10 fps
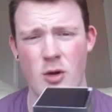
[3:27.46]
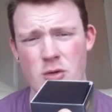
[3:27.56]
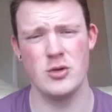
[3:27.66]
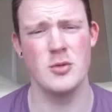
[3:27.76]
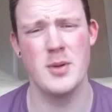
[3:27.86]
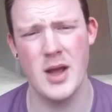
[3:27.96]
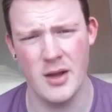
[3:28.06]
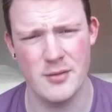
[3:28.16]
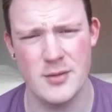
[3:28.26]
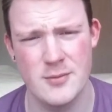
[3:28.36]
on your
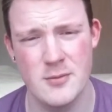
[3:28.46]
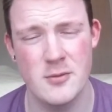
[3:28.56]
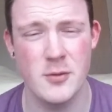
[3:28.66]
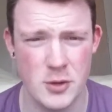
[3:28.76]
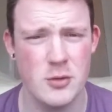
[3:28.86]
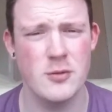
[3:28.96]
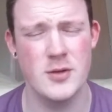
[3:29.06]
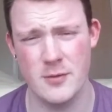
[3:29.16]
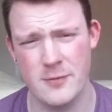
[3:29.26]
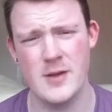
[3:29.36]
behalf
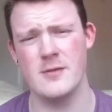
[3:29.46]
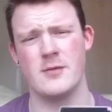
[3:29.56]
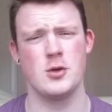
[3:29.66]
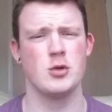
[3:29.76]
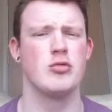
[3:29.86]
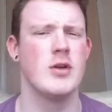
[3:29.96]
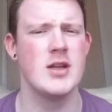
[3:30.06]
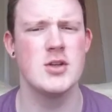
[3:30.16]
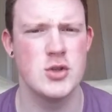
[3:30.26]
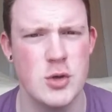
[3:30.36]
to fight for your
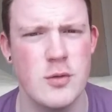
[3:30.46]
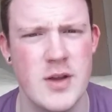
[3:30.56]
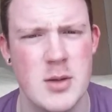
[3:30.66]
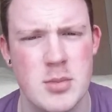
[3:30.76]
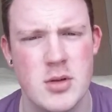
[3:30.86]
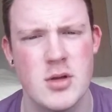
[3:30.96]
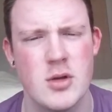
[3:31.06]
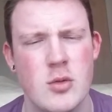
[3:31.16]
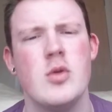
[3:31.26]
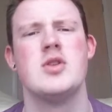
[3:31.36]
right to vape,
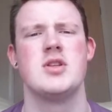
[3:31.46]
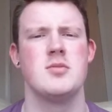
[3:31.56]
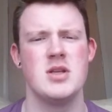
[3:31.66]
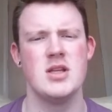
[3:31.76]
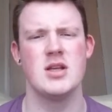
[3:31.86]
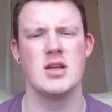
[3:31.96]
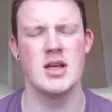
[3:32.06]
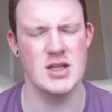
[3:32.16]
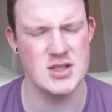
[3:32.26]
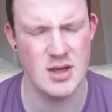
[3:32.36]
which to me
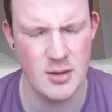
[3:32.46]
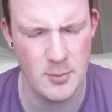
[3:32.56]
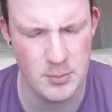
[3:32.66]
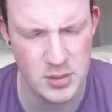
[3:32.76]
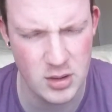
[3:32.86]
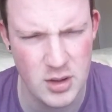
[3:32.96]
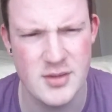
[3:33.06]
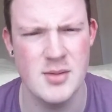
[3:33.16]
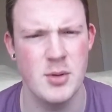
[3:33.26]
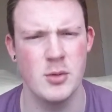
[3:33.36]
is
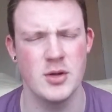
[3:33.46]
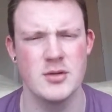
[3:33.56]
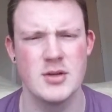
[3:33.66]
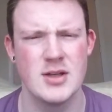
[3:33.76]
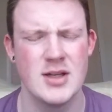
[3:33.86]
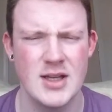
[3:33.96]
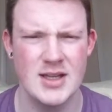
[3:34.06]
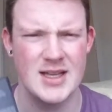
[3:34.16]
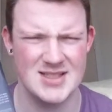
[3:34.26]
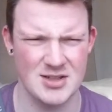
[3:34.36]
bloody brilliant.
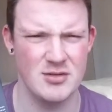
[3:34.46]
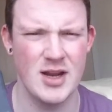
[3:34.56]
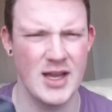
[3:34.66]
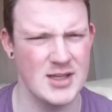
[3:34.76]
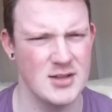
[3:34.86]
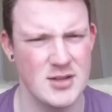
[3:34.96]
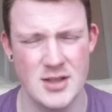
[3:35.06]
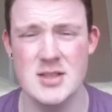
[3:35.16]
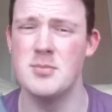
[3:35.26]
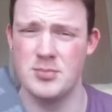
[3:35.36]
That's a great idea,
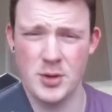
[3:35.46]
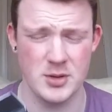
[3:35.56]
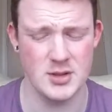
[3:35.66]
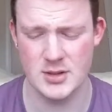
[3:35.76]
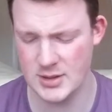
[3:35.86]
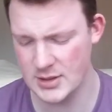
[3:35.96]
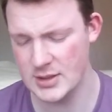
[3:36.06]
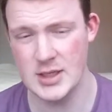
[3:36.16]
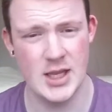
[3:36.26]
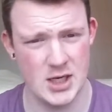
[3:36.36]
that's brilliant.
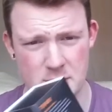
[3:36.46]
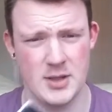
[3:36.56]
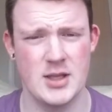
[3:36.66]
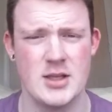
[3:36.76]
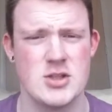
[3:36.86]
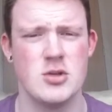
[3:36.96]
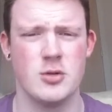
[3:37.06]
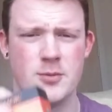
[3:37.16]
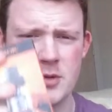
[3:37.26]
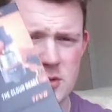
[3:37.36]
Anyway,
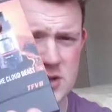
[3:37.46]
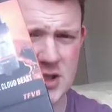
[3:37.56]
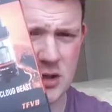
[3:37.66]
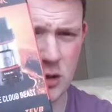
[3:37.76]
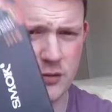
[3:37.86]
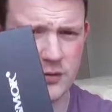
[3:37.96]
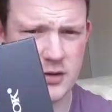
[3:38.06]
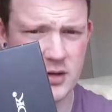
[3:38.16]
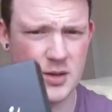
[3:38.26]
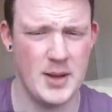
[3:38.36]
so slide off
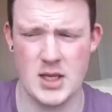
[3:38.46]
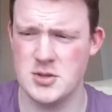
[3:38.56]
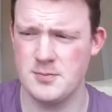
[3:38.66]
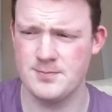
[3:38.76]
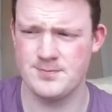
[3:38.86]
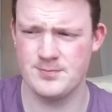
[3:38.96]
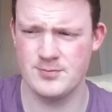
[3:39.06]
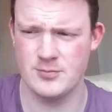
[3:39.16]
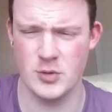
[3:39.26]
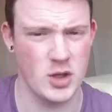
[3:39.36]
the package,
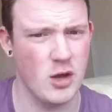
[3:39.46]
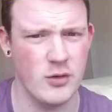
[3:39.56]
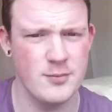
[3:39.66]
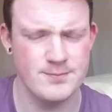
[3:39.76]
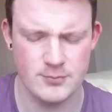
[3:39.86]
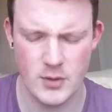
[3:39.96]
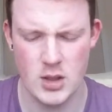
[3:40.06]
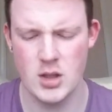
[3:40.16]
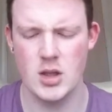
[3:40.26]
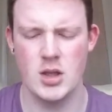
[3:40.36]
well, the cover.
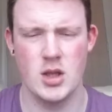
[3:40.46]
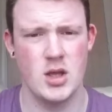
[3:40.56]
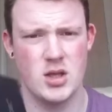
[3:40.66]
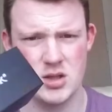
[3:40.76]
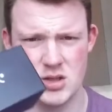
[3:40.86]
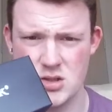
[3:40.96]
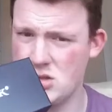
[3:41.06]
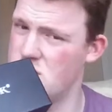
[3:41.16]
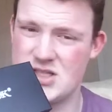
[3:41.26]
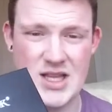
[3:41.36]

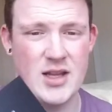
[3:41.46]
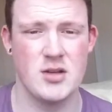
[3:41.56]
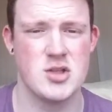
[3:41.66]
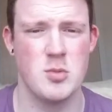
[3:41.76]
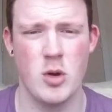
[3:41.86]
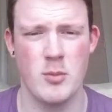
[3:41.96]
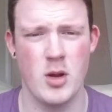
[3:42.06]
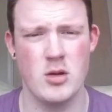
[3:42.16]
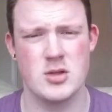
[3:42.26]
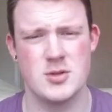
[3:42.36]
Standard smok
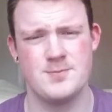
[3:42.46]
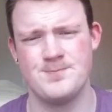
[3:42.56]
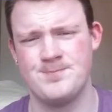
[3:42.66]
box.